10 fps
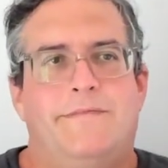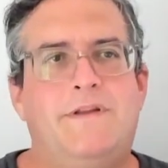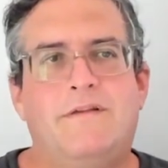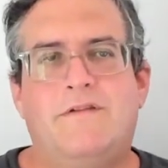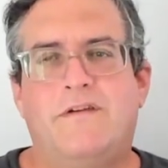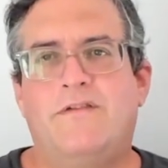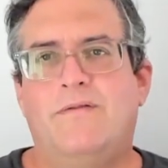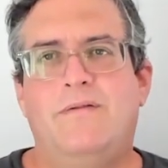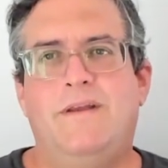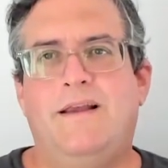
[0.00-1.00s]
It's just
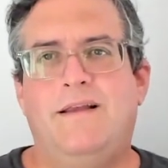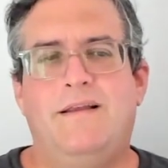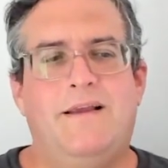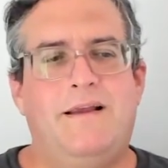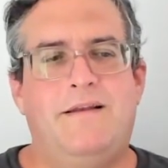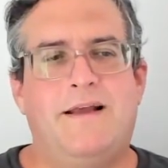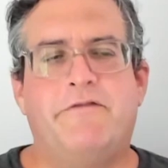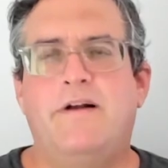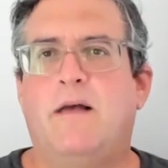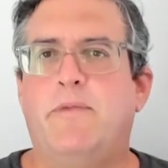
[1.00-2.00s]

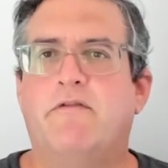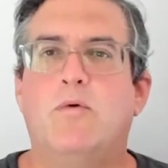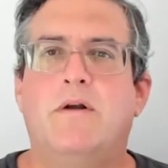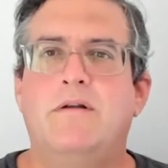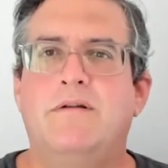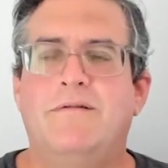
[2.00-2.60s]
toughen up, everyone.